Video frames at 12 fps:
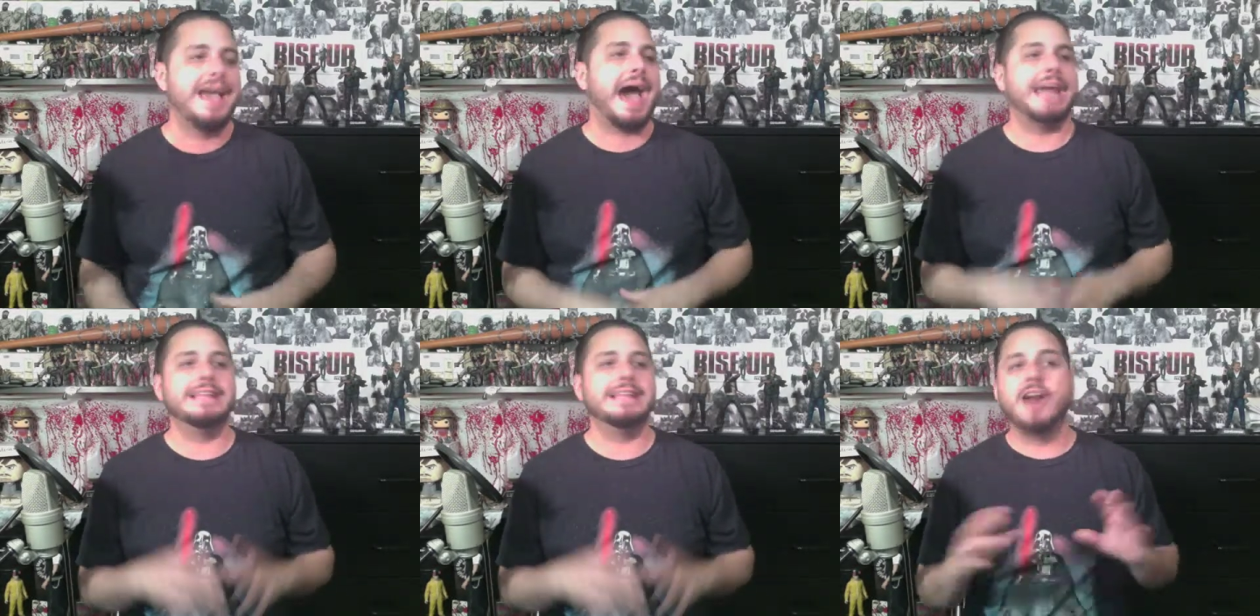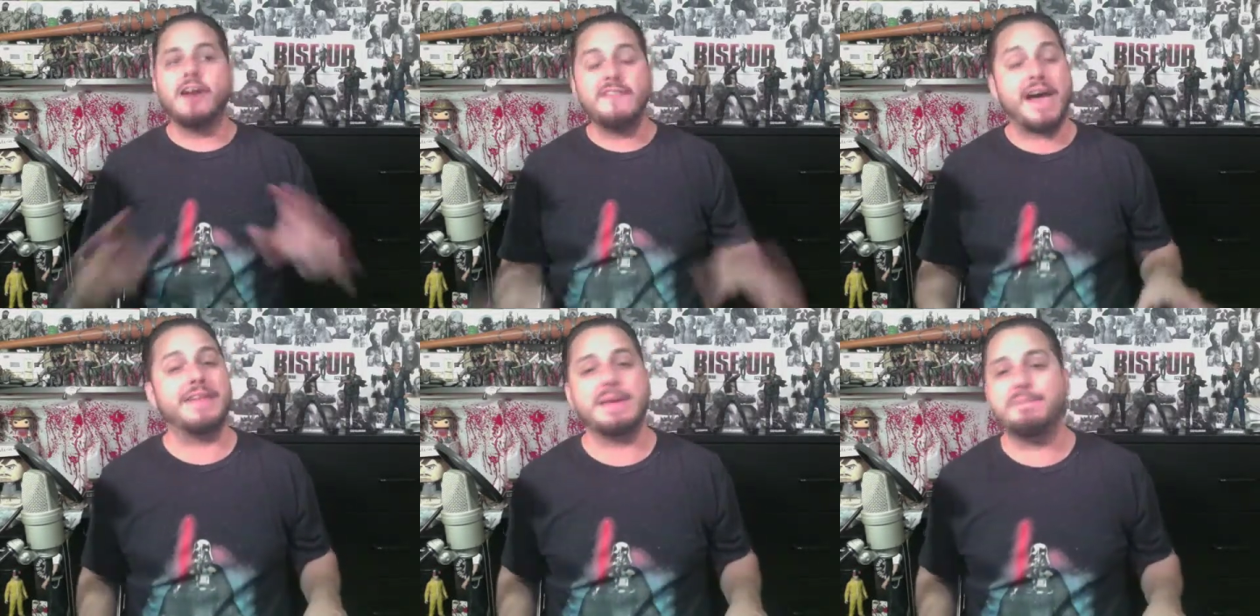I love
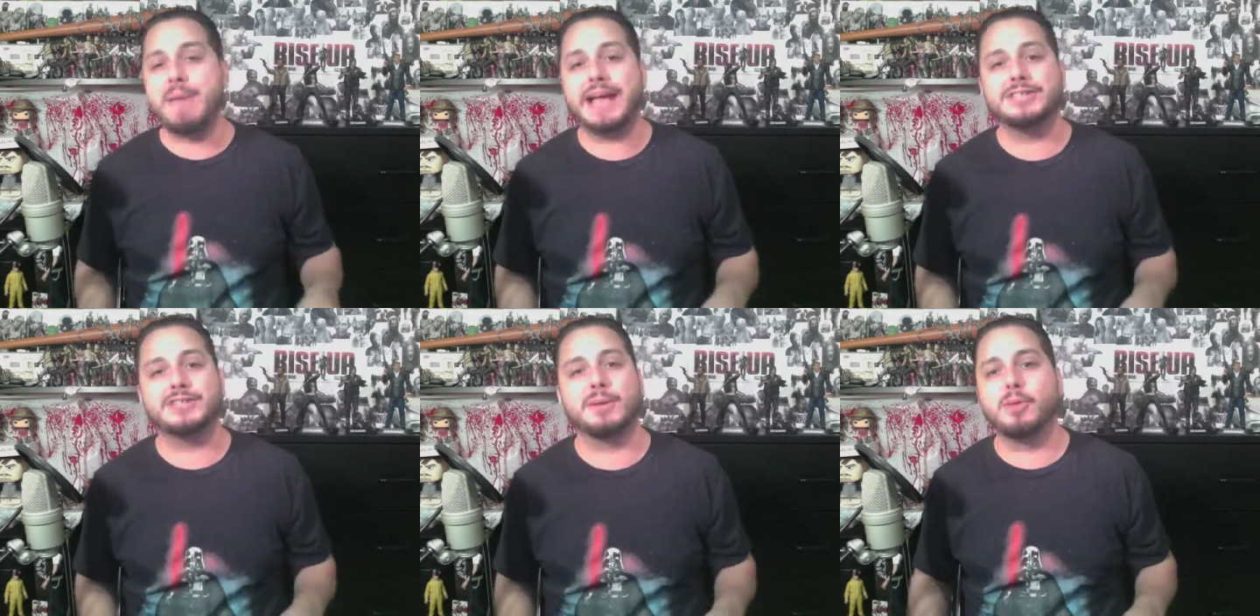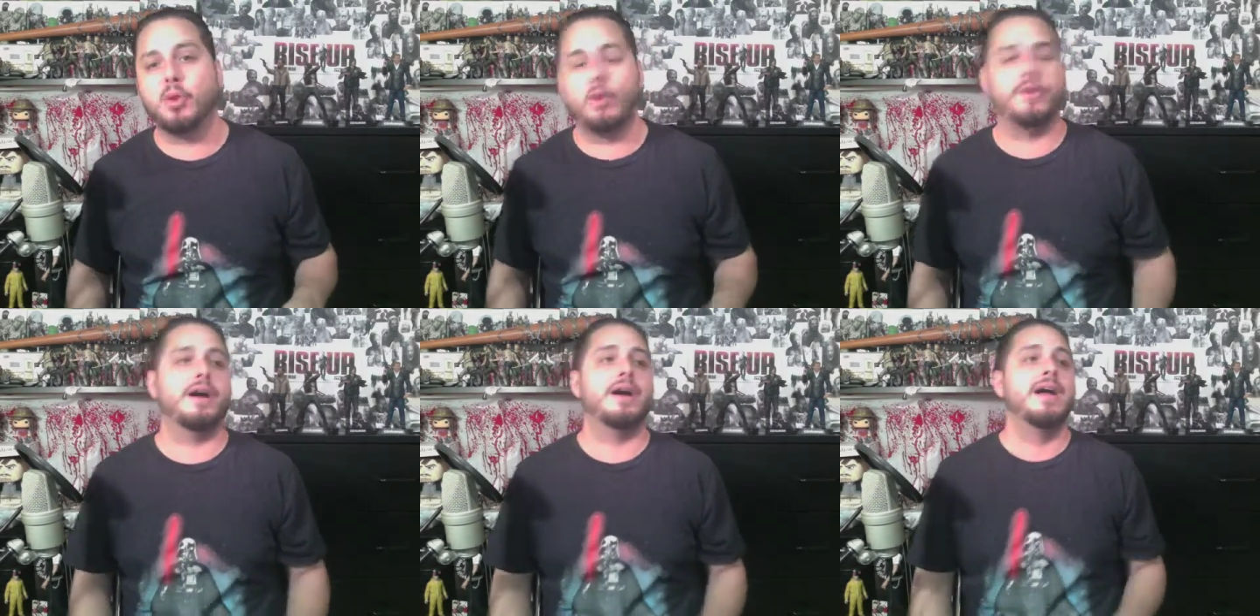how they patch up
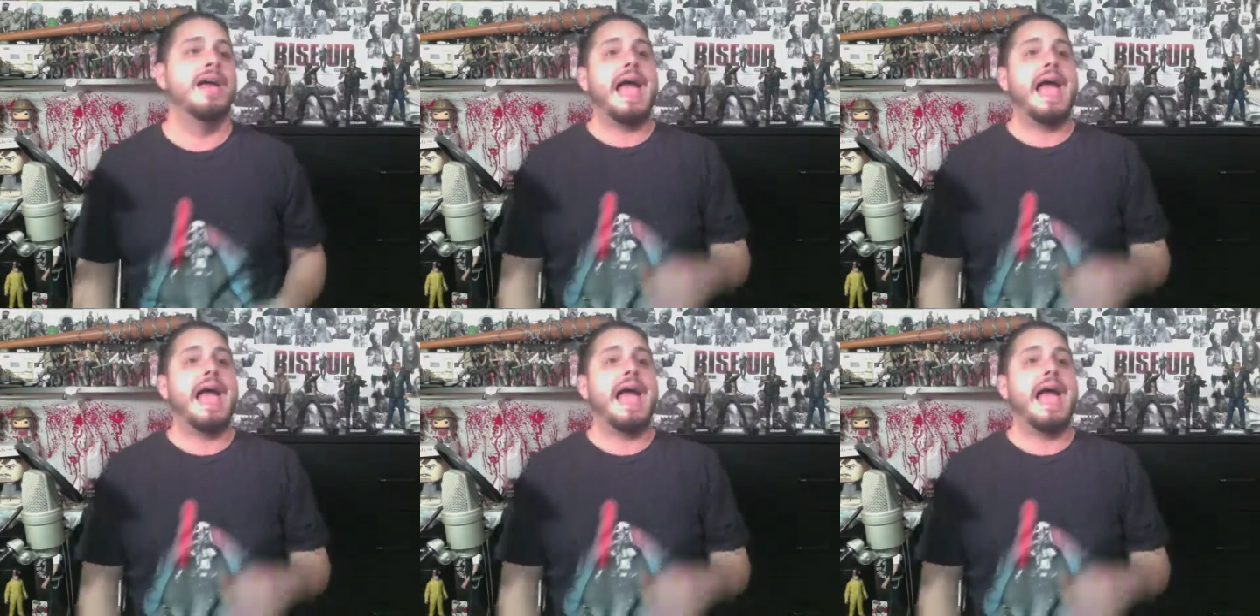Laura